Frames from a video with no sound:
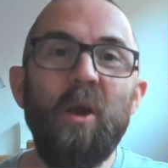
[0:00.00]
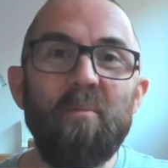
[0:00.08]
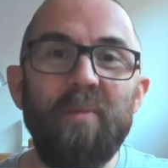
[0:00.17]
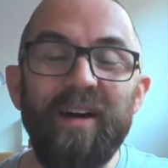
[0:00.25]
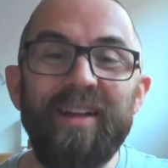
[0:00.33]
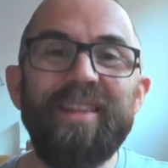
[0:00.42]

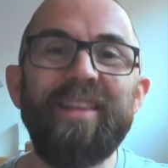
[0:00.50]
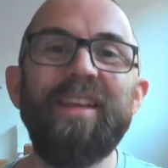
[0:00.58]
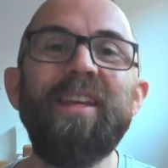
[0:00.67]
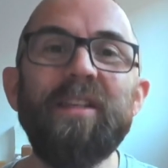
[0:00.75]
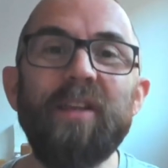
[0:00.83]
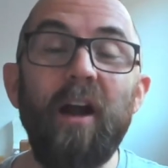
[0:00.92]
But
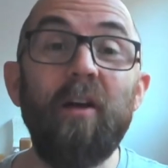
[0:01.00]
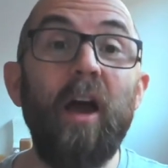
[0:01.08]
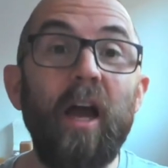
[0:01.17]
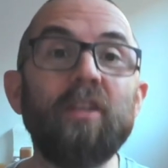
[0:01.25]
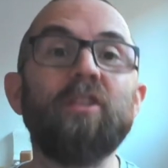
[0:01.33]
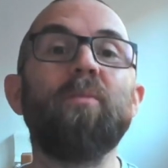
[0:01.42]
these are
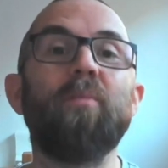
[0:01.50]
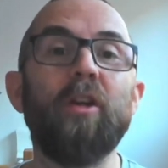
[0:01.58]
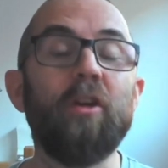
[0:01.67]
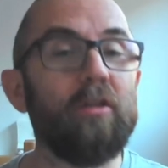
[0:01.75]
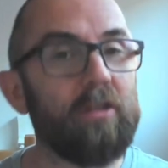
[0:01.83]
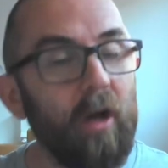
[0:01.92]
actually pretty
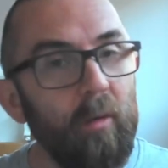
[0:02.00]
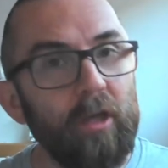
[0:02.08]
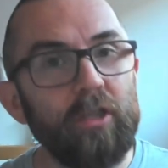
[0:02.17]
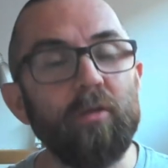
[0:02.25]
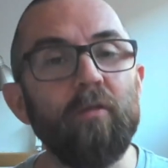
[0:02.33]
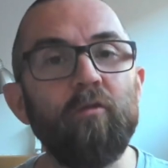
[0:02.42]
good. So I want
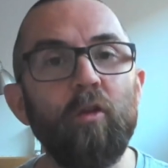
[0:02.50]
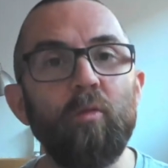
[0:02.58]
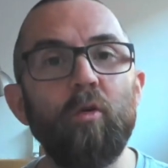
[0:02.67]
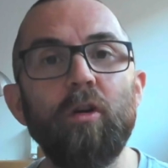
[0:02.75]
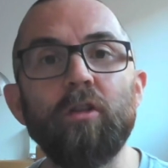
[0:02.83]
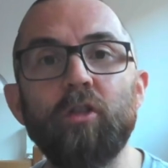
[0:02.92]
to do a full
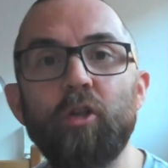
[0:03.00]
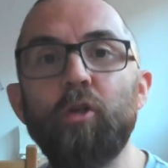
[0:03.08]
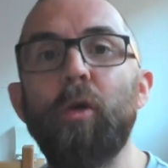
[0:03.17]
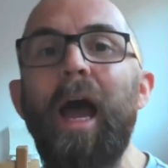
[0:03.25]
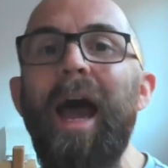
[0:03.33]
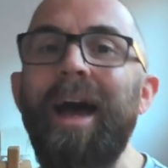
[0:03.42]
walkthrough
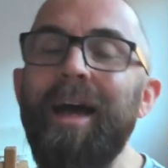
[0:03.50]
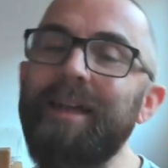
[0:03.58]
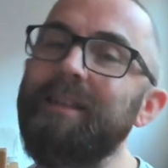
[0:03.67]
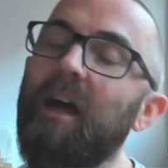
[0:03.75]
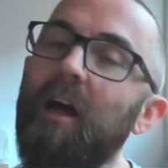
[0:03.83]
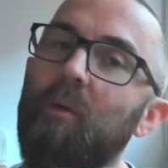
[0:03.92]

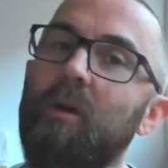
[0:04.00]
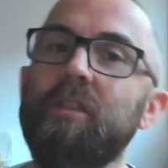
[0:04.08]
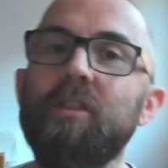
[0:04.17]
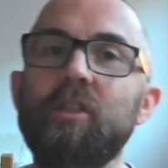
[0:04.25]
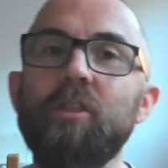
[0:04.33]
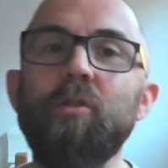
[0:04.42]
and I want
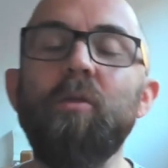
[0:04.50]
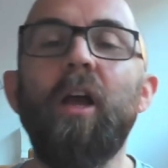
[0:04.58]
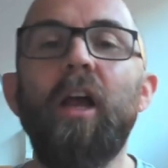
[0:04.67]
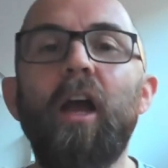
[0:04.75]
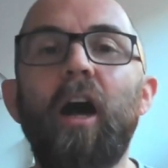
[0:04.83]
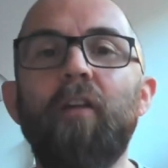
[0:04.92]
to do
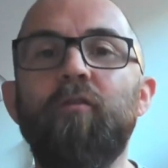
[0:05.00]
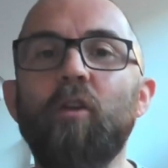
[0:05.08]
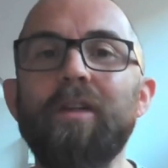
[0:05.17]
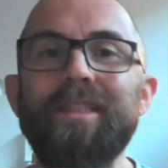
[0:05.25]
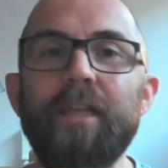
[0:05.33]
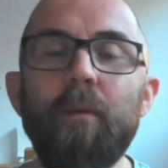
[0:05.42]
a
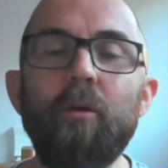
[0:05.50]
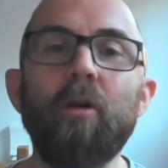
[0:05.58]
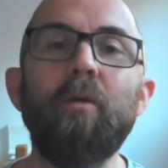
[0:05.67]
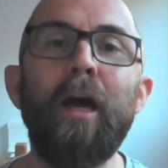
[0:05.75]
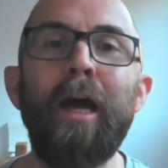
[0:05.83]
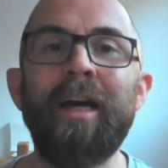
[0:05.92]
full
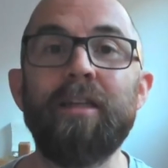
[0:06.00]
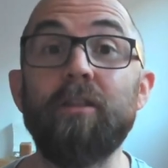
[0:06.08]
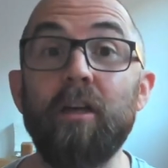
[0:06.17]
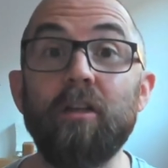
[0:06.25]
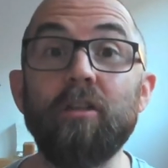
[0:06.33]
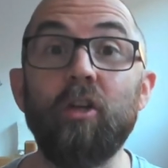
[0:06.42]
demo and
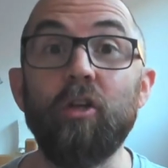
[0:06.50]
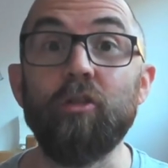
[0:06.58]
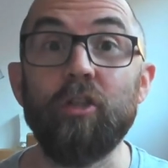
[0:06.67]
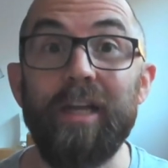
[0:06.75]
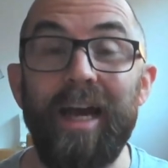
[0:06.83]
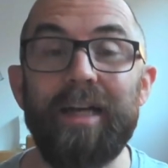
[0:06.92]
a
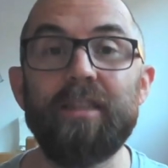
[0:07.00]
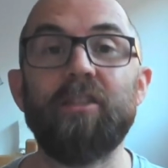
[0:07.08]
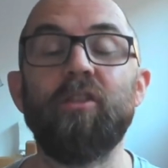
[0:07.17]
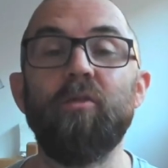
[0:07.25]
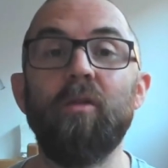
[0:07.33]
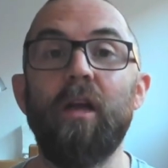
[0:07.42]
conclusion as
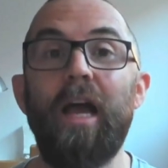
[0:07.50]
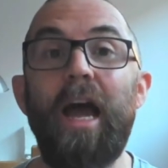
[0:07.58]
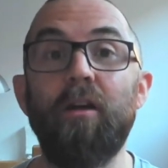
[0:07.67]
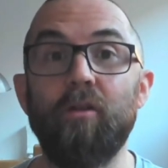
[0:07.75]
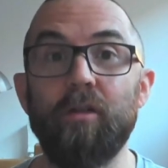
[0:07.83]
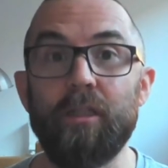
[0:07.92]
to
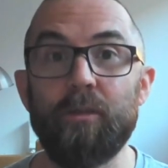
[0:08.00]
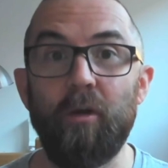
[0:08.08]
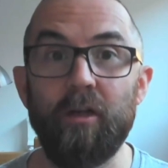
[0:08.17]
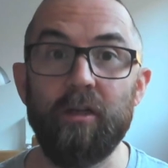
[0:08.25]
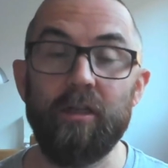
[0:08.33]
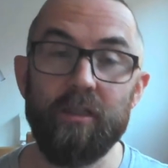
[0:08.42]
how good this
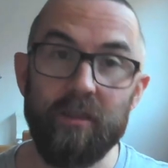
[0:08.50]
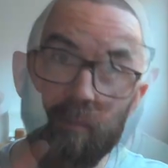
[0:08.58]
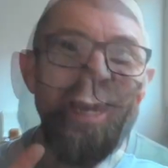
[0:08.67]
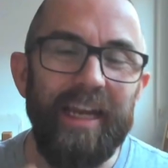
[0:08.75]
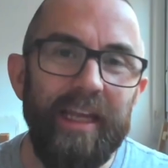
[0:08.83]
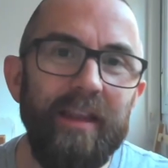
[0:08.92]
product is.
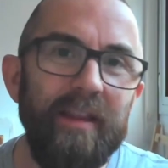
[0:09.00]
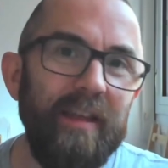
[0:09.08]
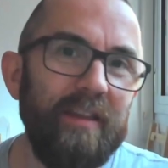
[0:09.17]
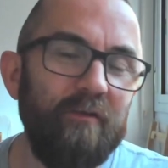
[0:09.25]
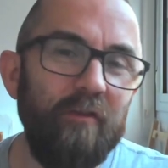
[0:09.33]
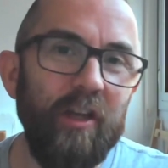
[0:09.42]
And in
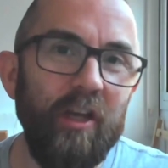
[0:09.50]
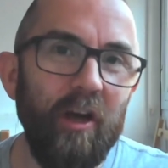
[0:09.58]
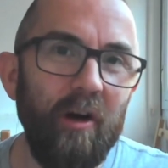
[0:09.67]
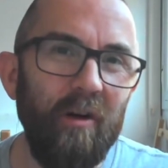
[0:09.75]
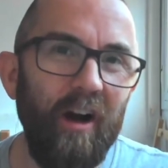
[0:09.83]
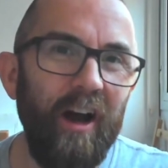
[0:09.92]
this
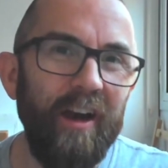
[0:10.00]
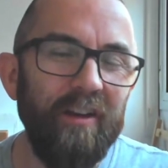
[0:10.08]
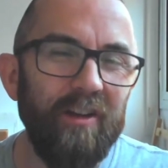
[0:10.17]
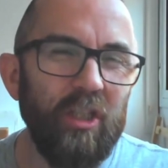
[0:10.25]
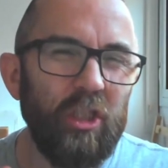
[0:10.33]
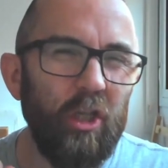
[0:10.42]
video, I'm
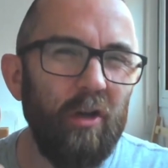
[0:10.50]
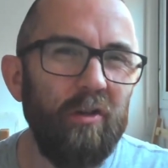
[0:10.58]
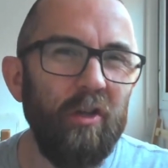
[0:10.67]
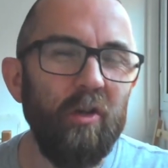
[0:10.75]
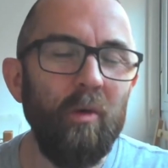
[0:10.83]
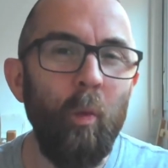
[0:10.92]
going to show
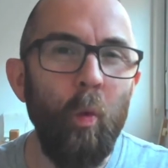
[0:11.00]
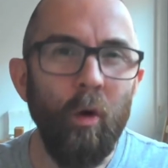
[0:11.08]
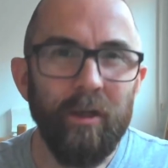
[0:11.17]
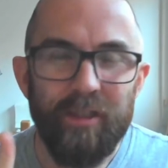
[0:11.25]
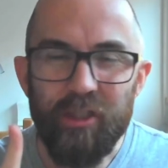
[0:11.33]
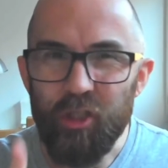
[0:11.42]
you
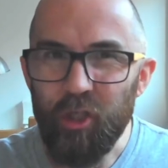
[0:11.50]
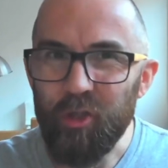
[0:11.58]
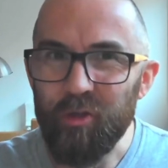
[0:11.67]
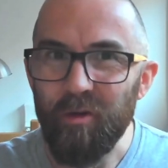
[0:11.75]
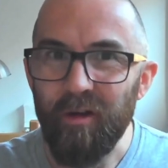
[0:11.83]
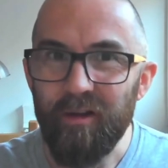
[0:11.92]
one
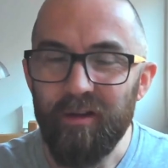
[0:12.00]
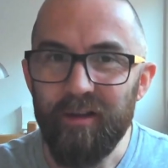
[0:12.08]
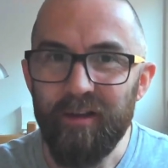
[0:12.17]
tool